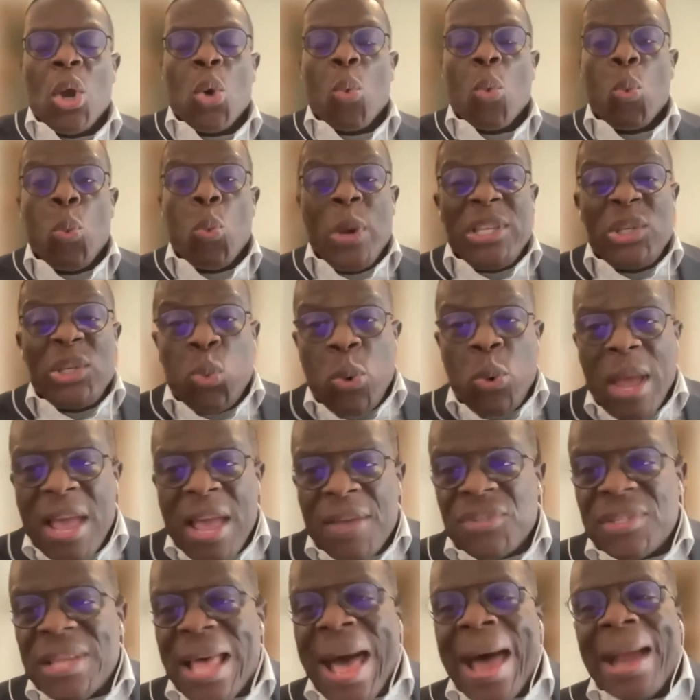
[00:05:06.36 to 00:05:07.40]
Which
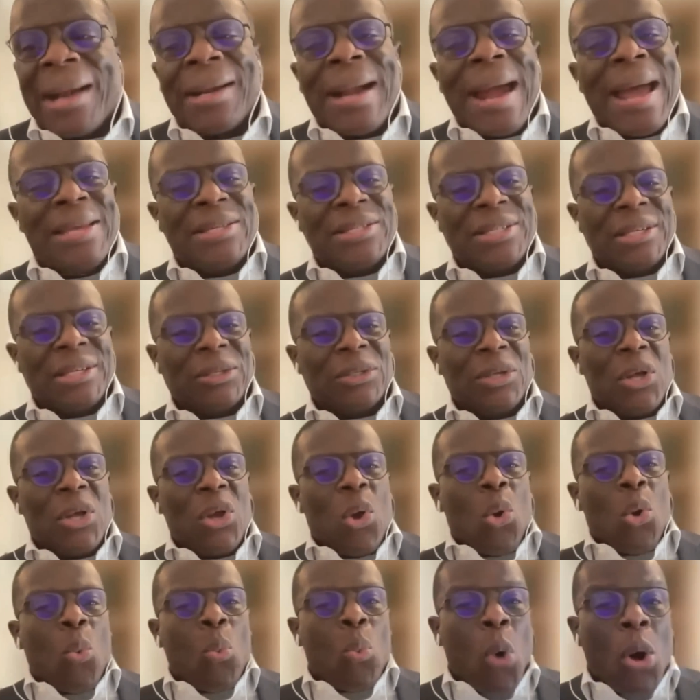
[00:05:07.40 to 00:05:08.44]
waves are rising?
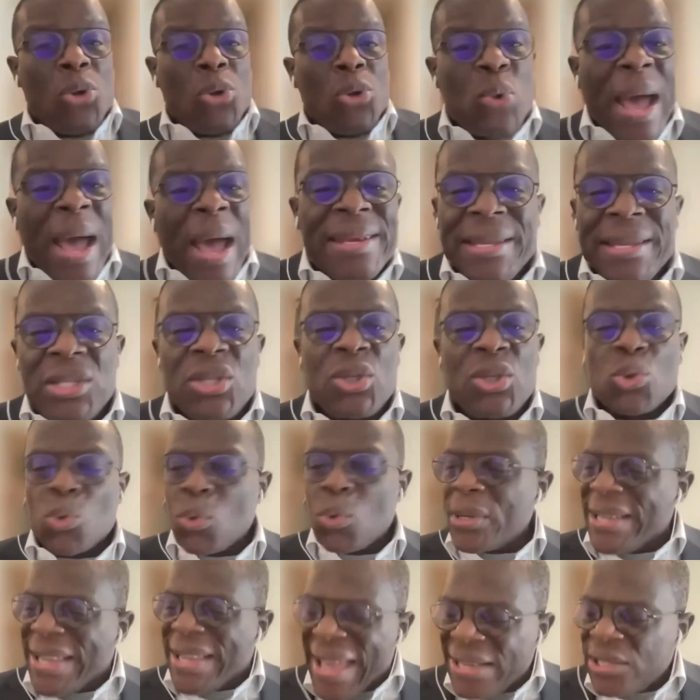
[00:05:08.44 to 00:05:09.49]
What do I need
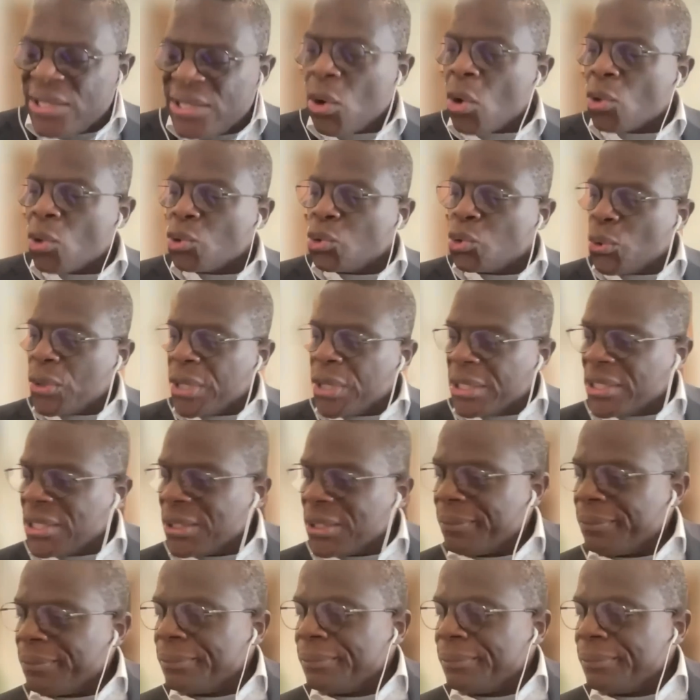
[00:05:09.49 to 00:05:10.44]
to get onto it?